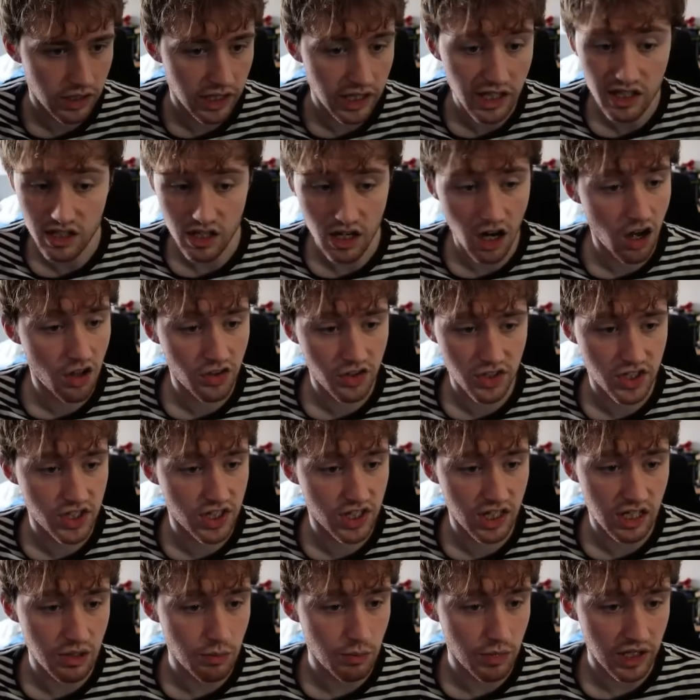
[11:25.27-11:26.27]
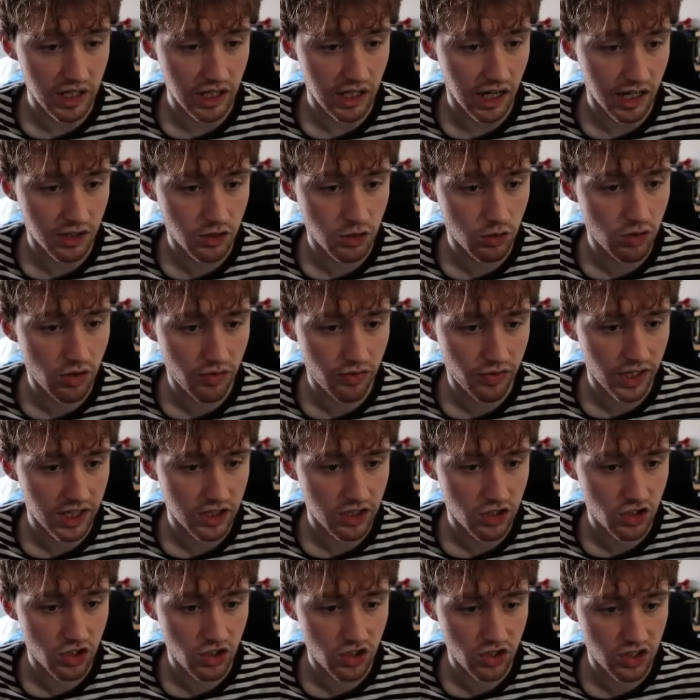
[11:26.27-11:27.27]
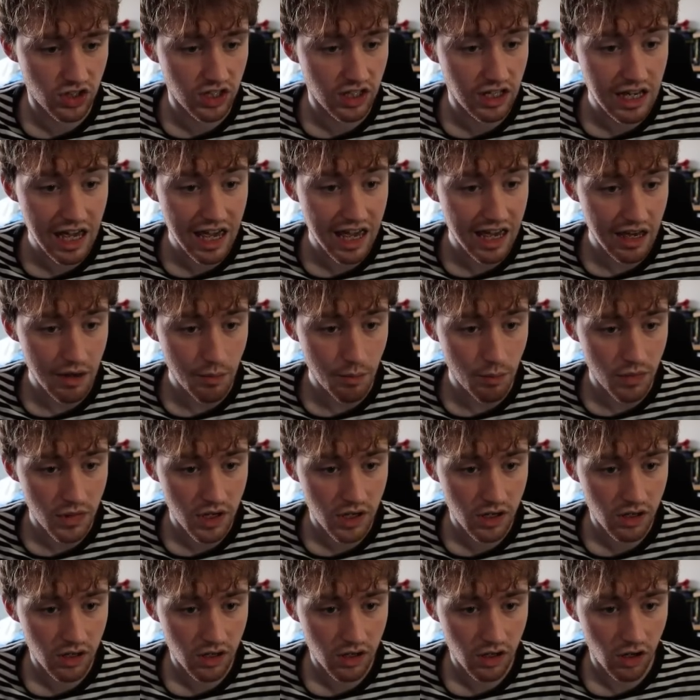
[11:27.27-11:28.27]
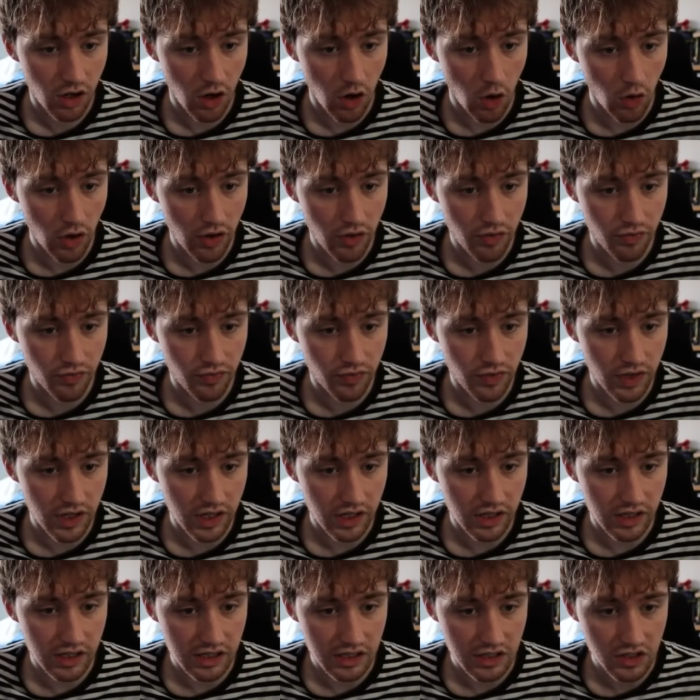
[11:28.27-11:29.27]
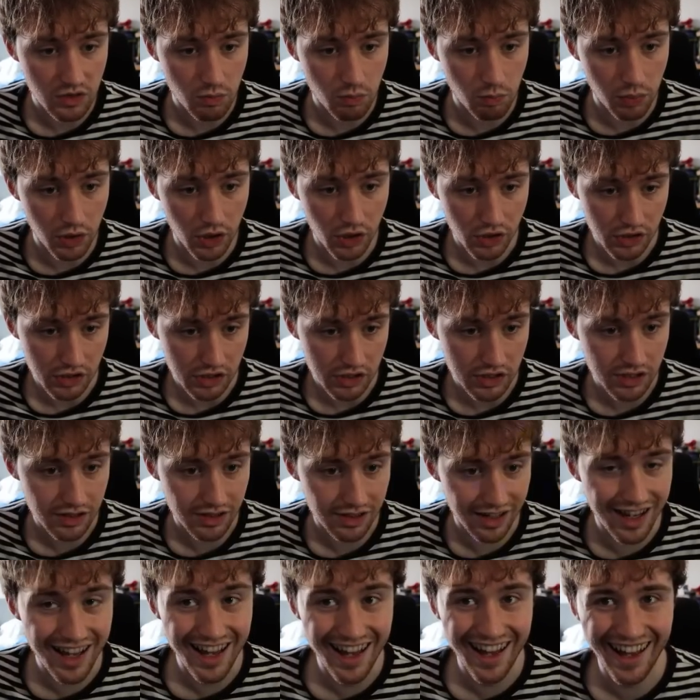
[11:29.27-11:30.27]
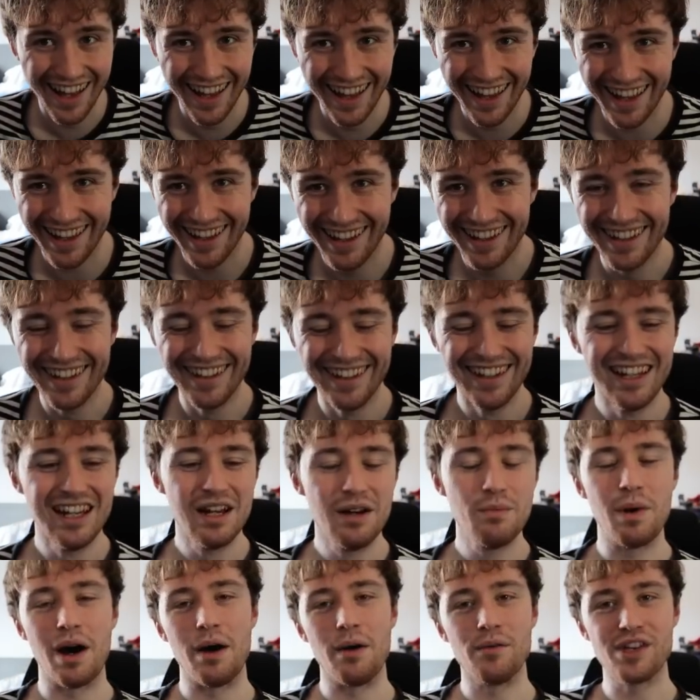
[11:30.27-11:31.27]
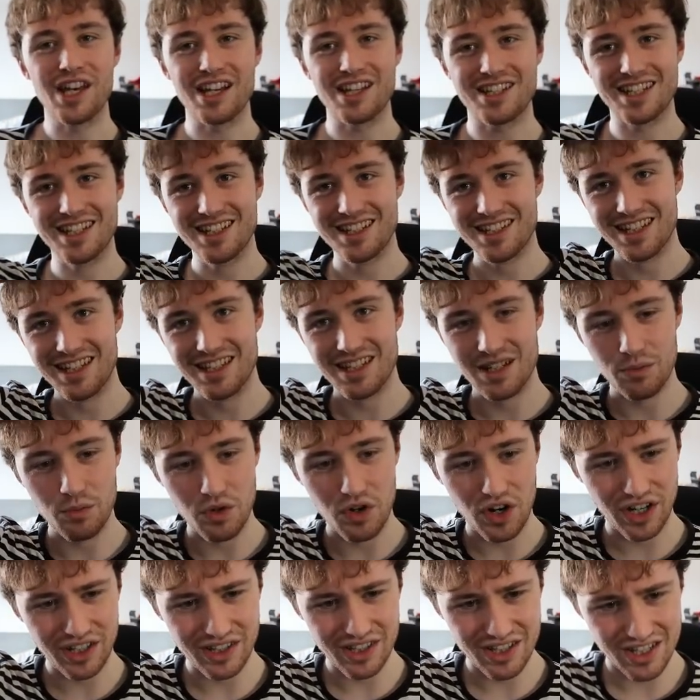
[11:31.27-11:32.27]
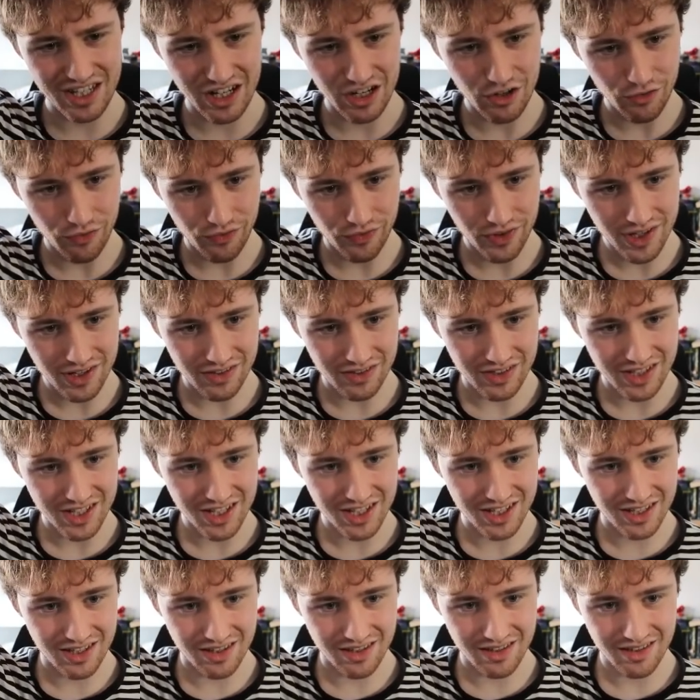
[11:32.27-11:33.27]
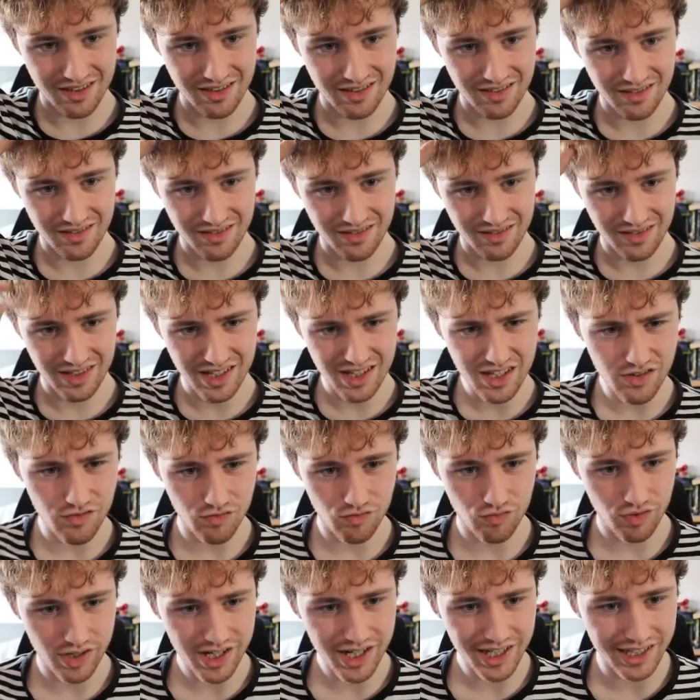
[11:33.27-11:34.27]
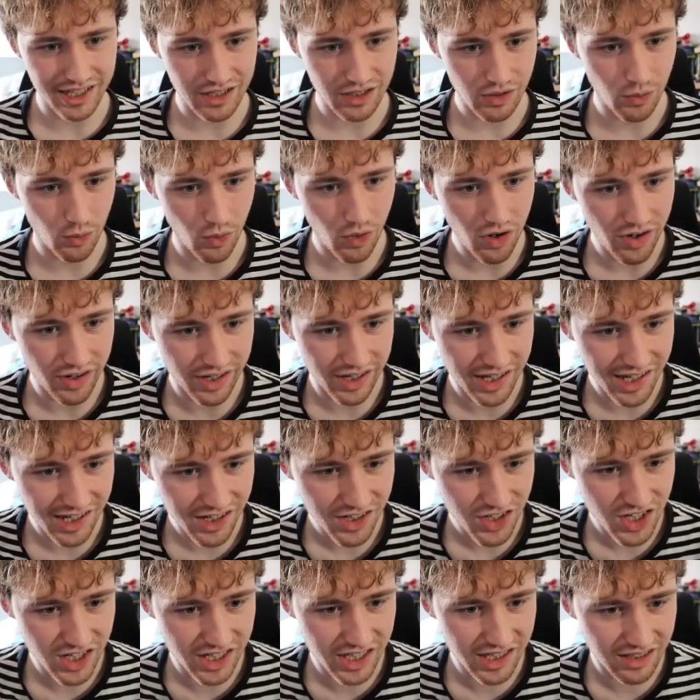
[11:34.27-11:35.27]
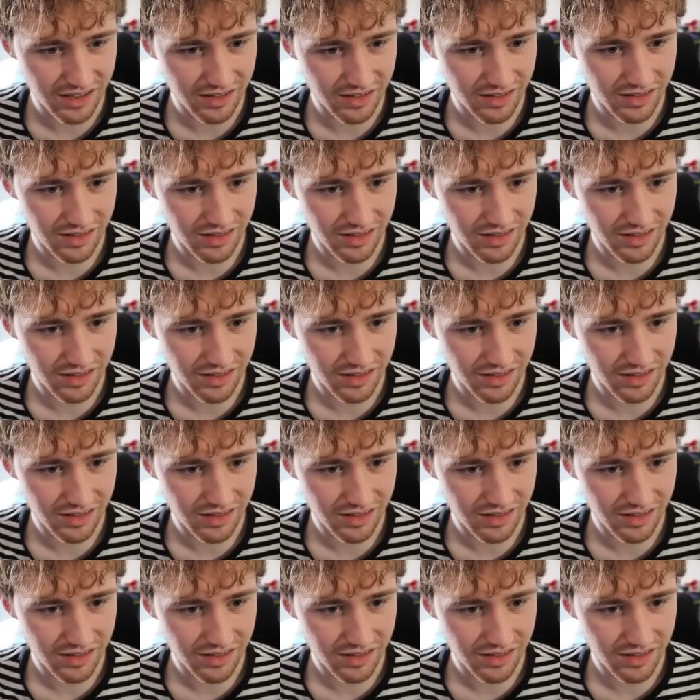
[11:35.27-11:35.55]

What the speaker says: He can't see me. I don't know if that's just the game or if it's bugged. But I'm guessing since I'm wearing this outfit, this is really good. What? He actually...